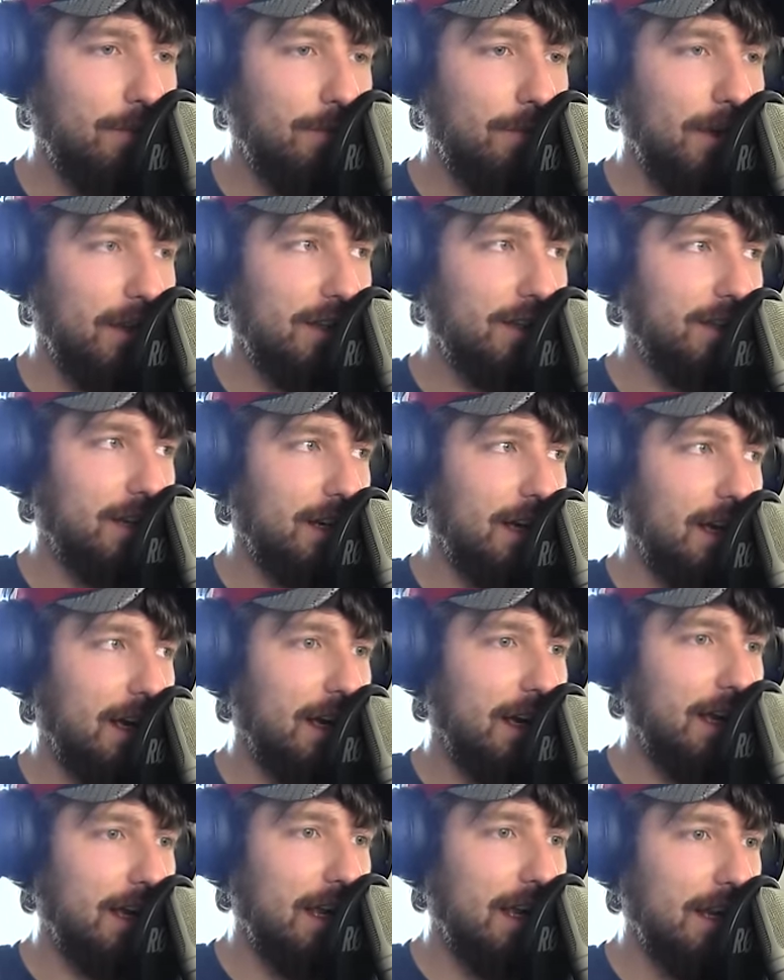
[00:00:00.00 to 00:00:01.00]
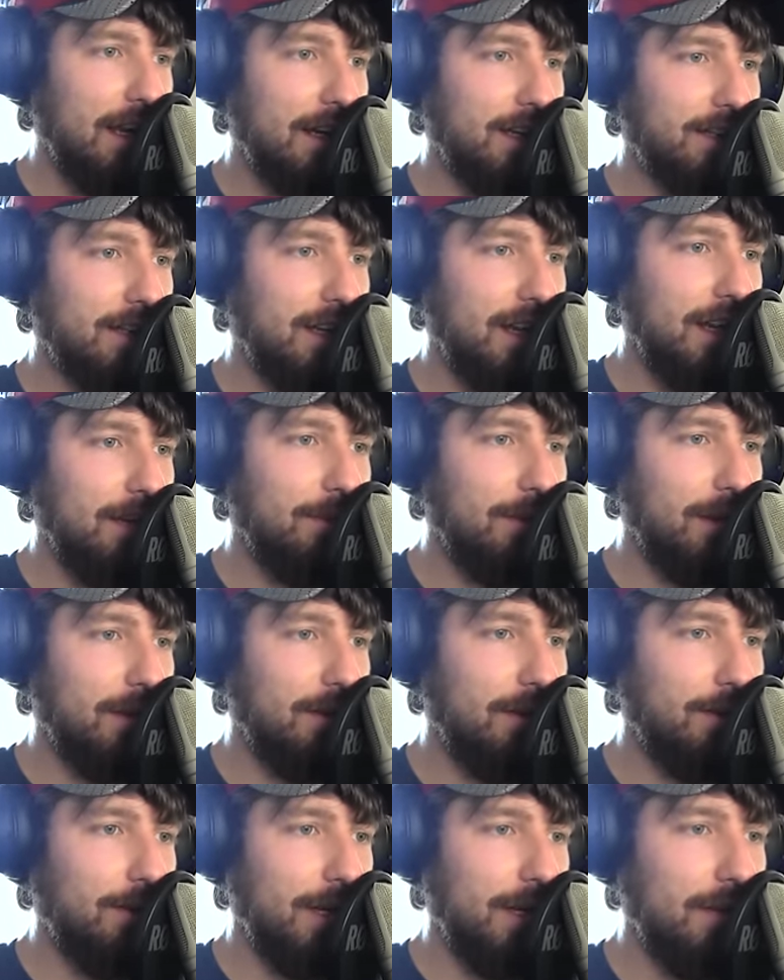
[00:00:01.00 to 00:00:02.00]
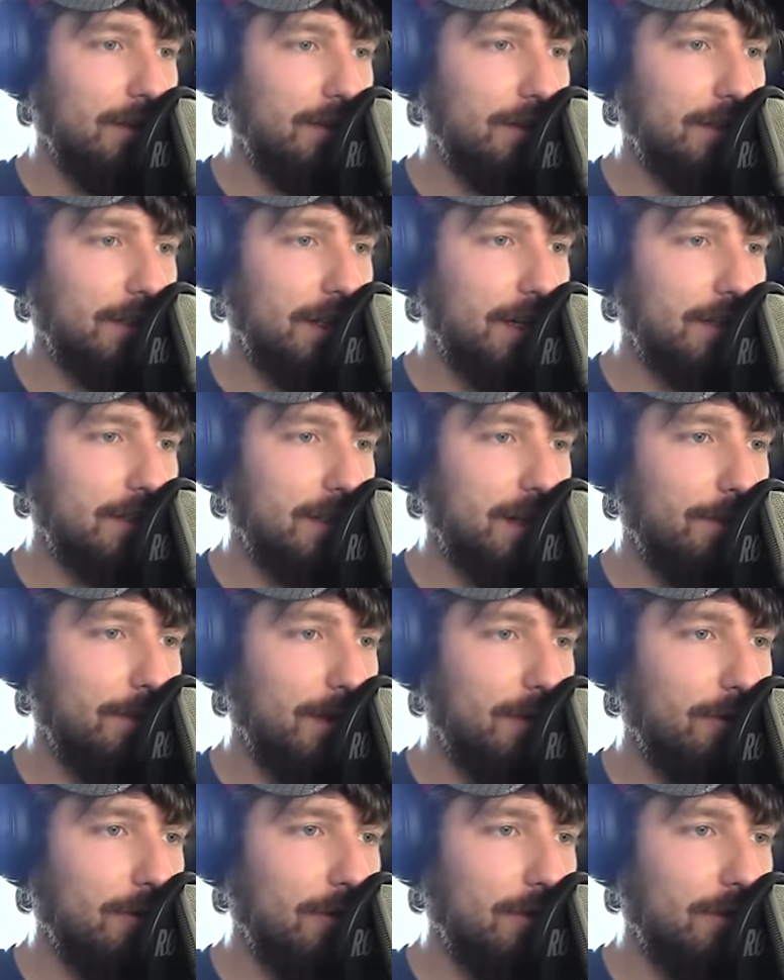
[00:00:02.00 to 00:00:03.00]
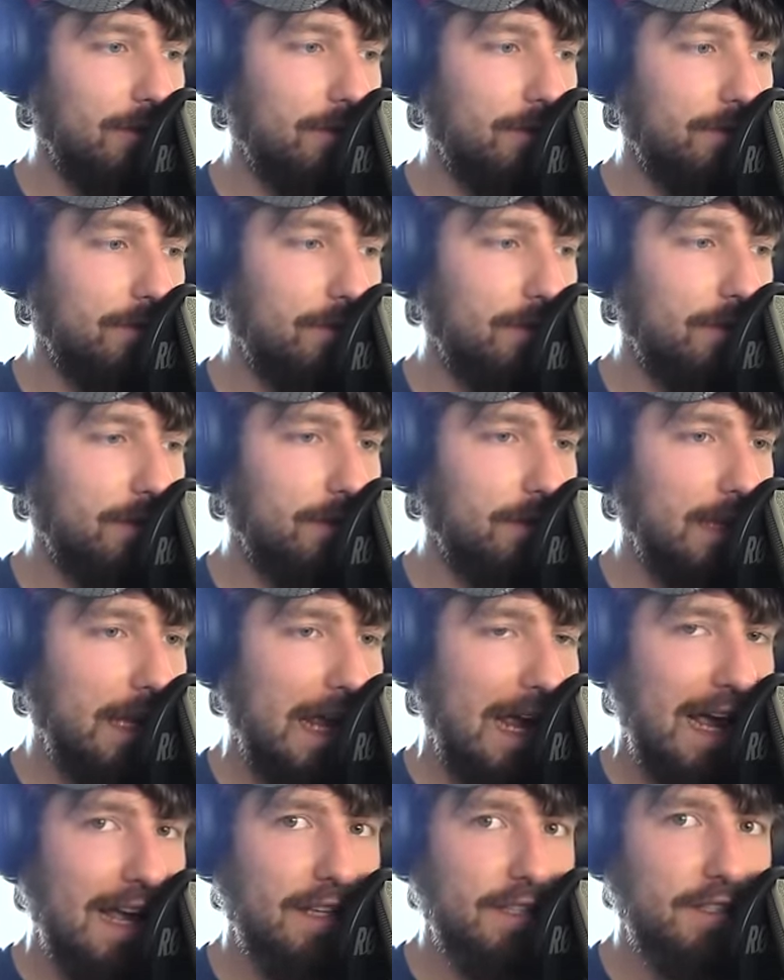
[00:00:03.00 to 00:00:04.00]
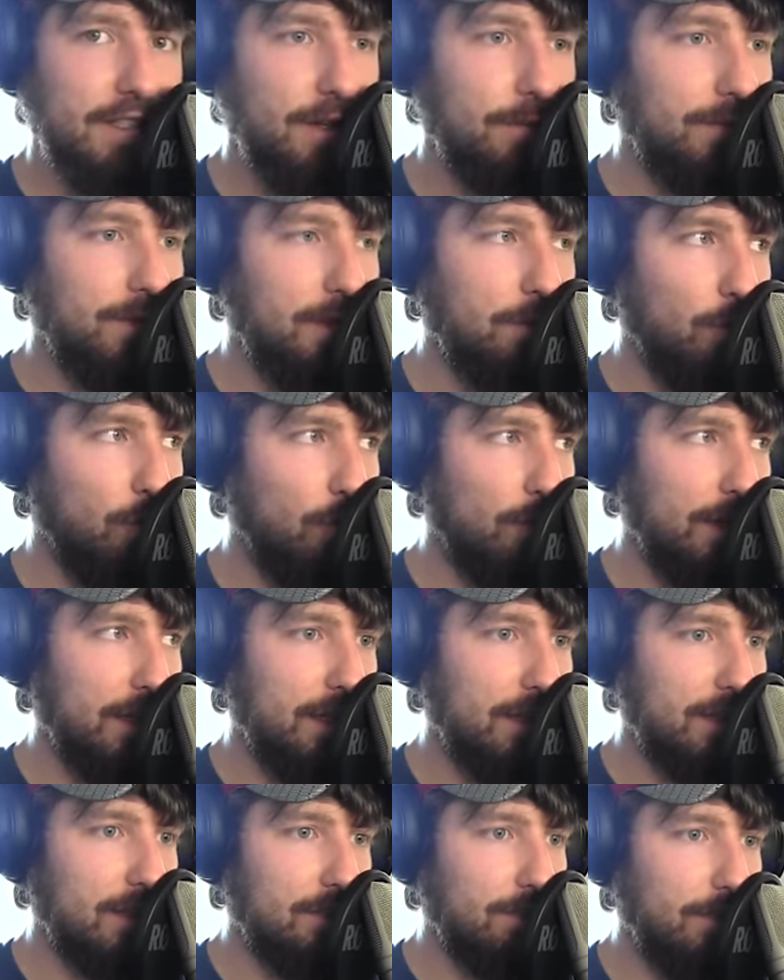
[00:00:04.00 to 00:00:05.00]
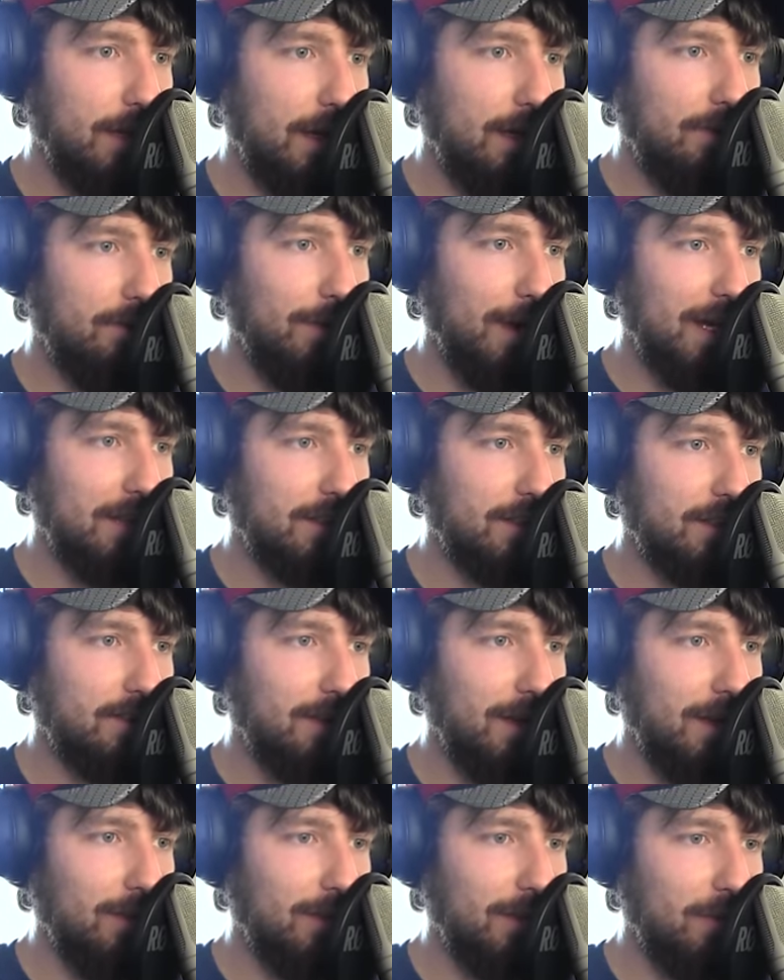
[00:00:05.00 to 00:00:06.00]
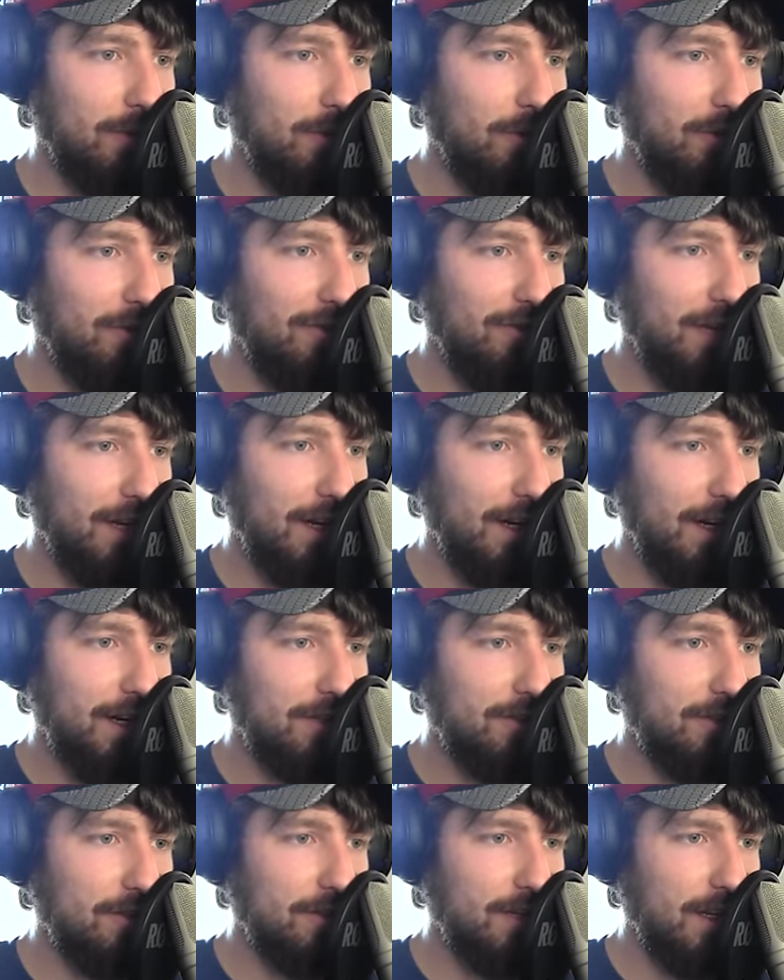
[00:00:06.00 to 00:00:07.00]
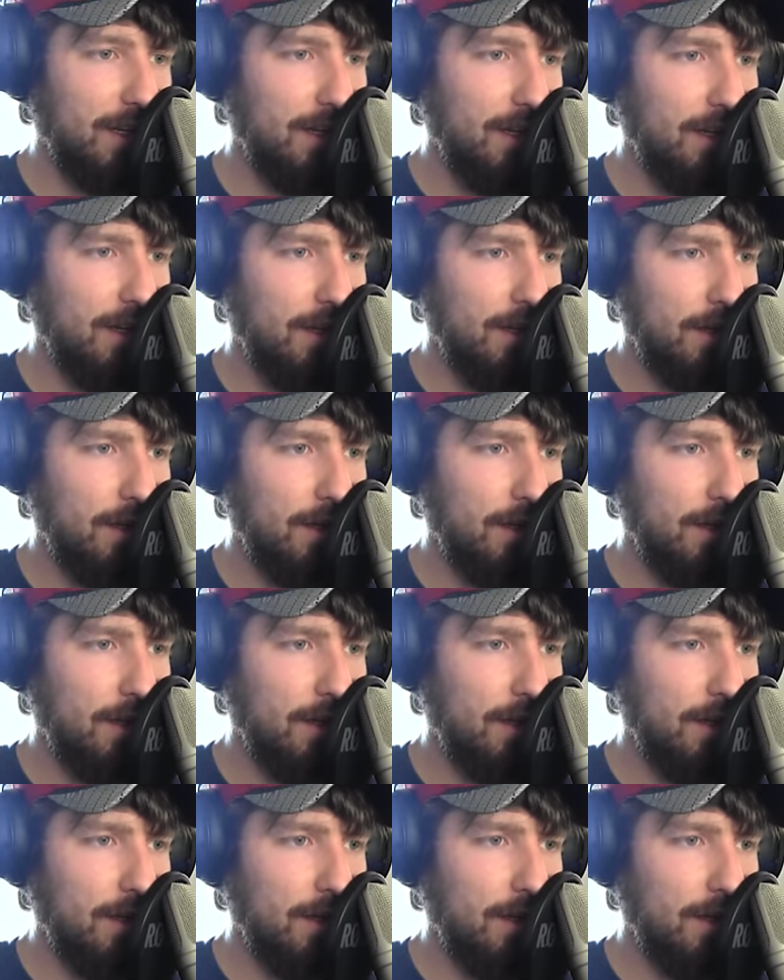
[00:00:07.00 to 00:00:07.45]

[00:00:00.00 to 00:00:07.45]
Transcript: But, uh, yeah, next time, let, let me know, and next time I will add something more to these competitive matches to make them a little more fun and interesting.